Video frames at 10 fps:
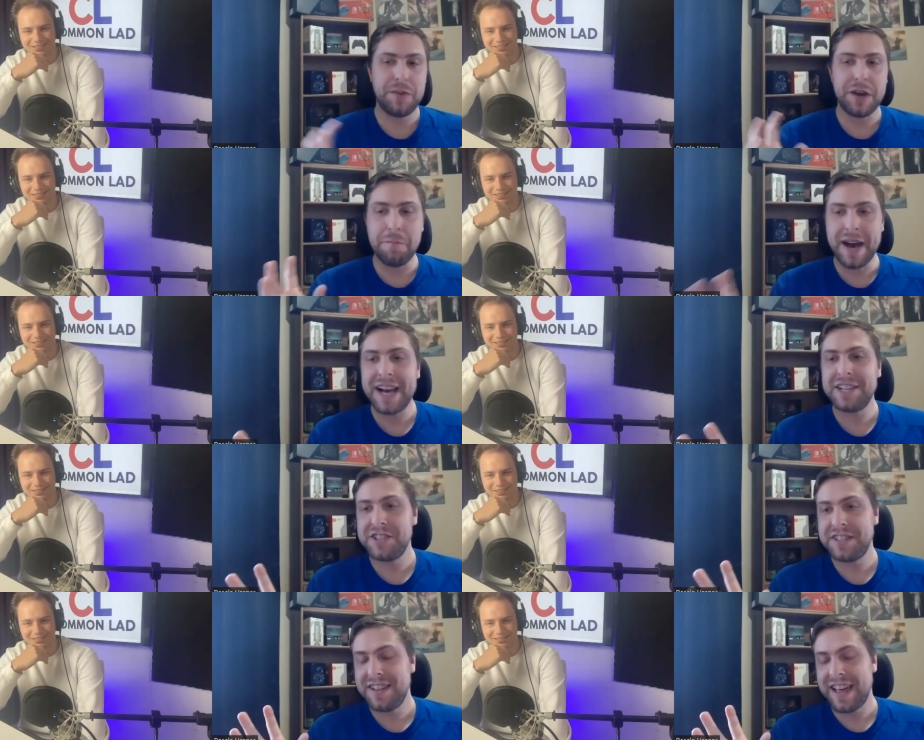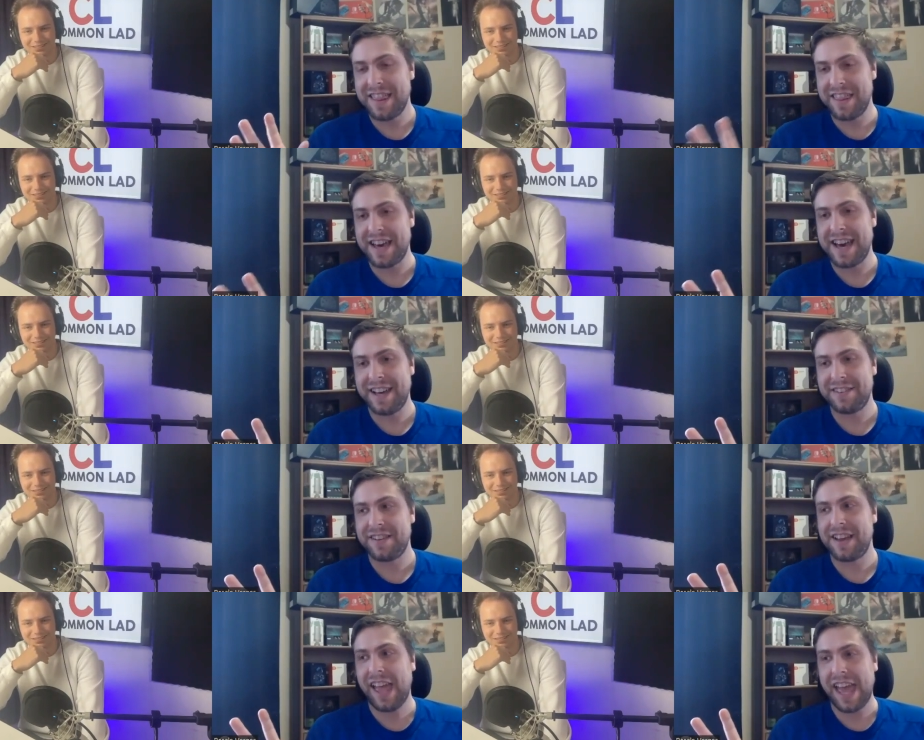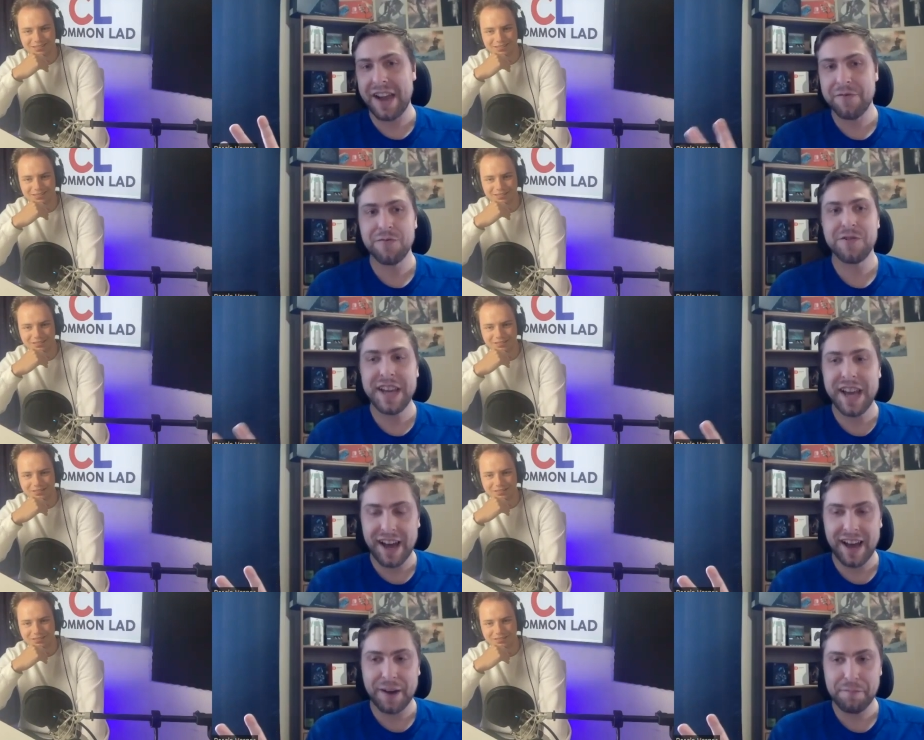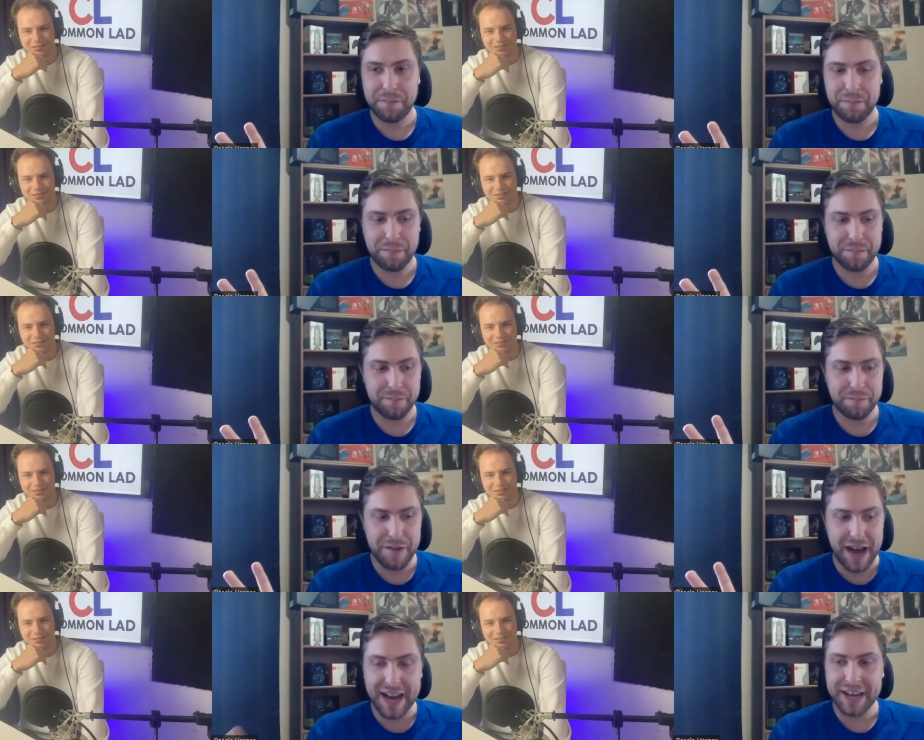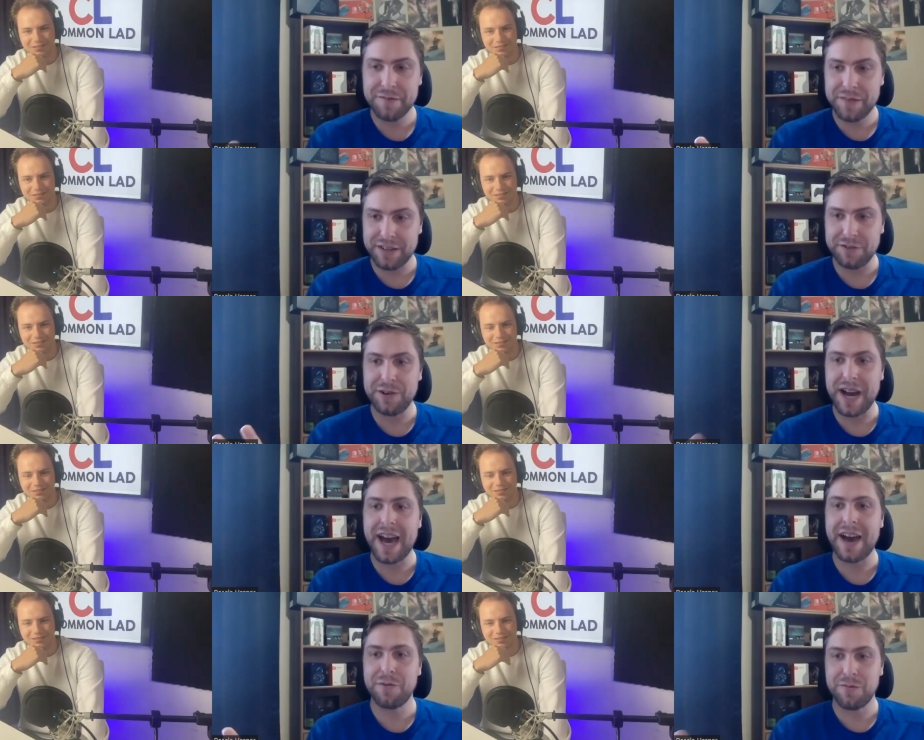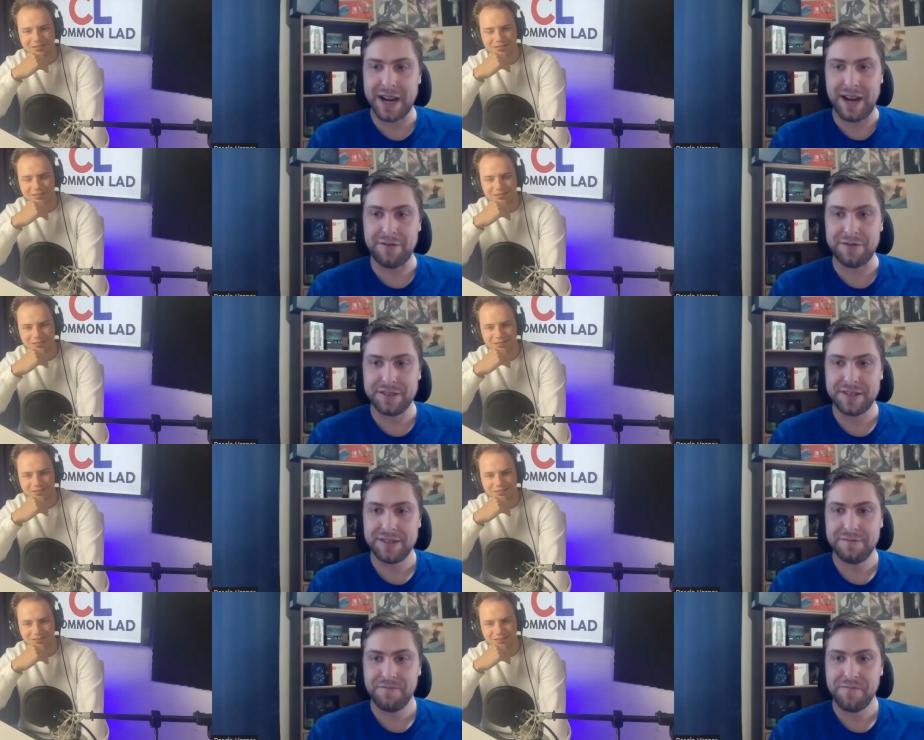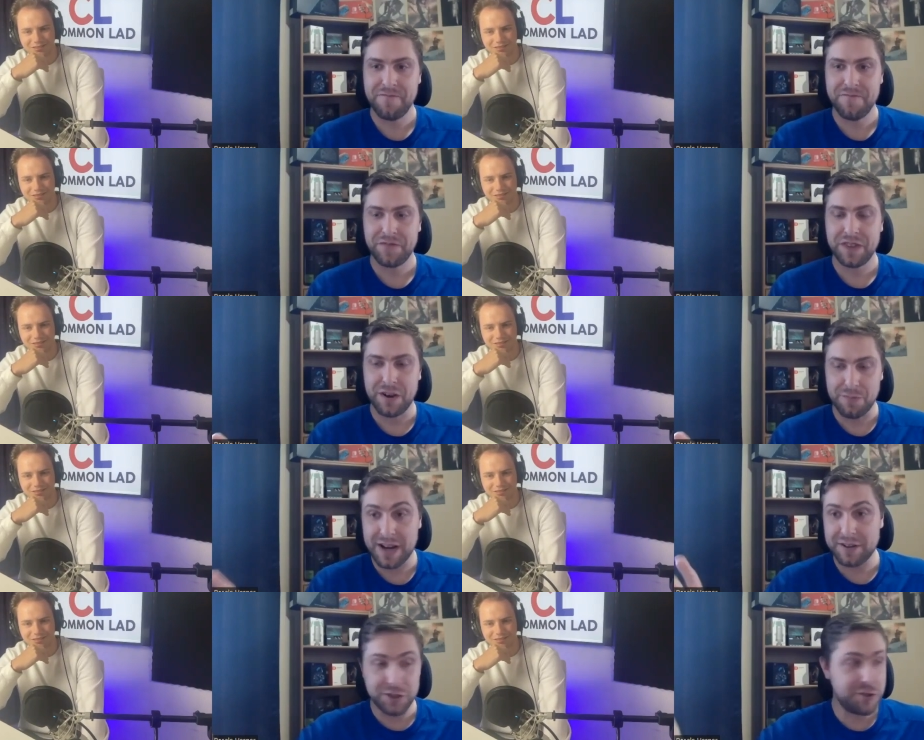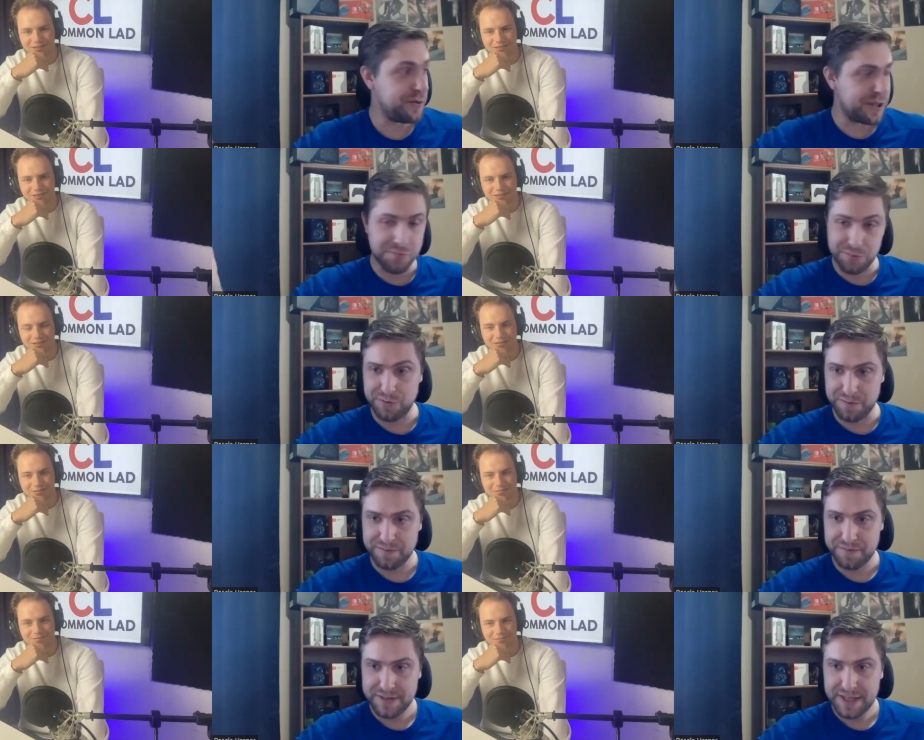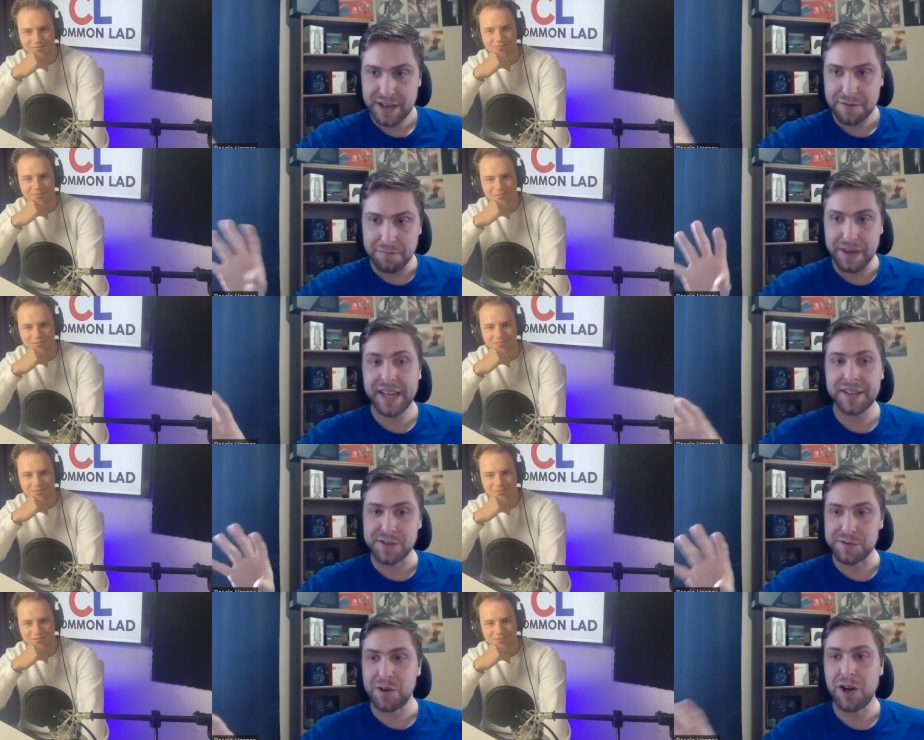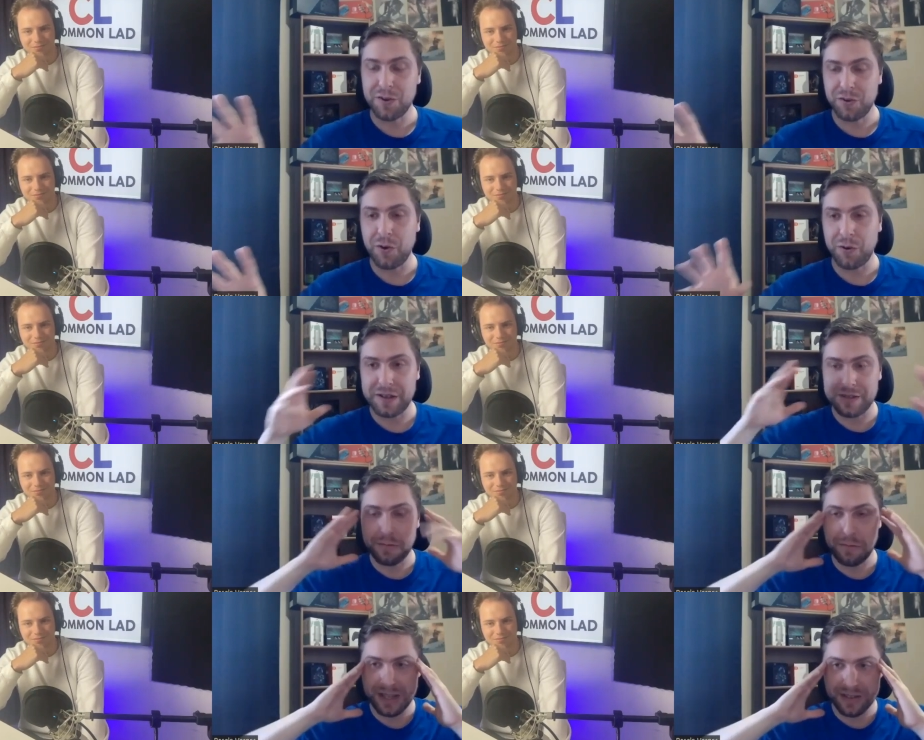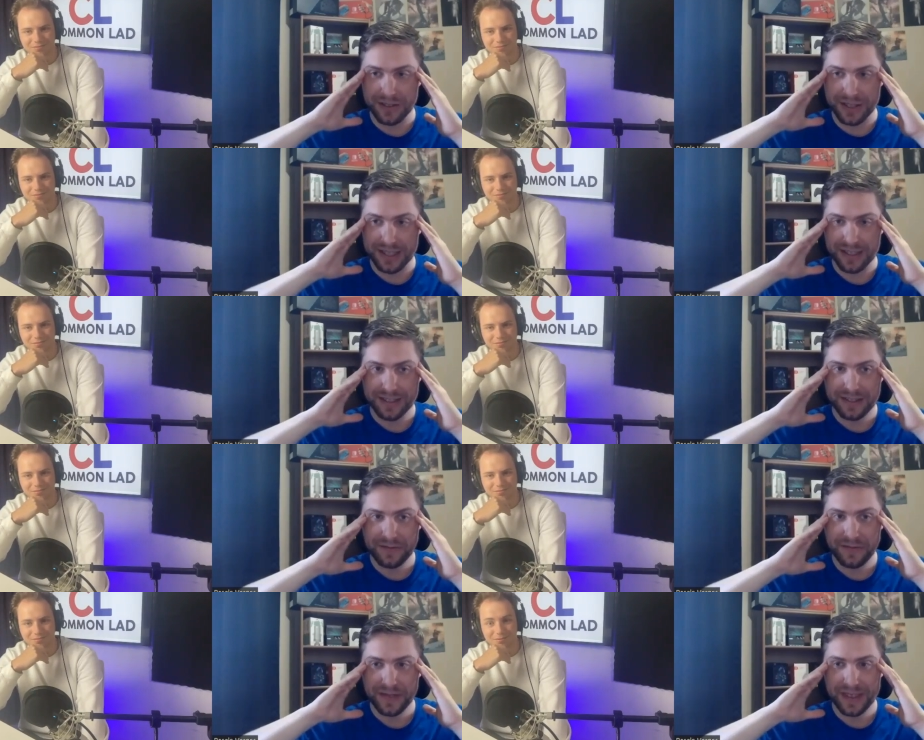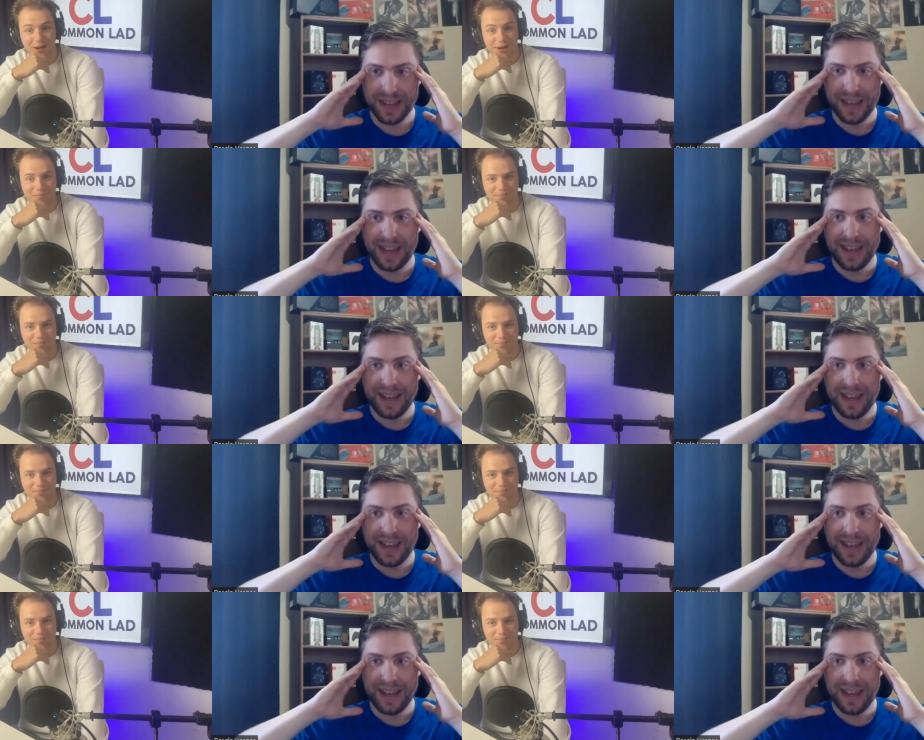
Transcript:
Speaker 1: imagine that every item that you have around around you in a room made a small noise mentally, right?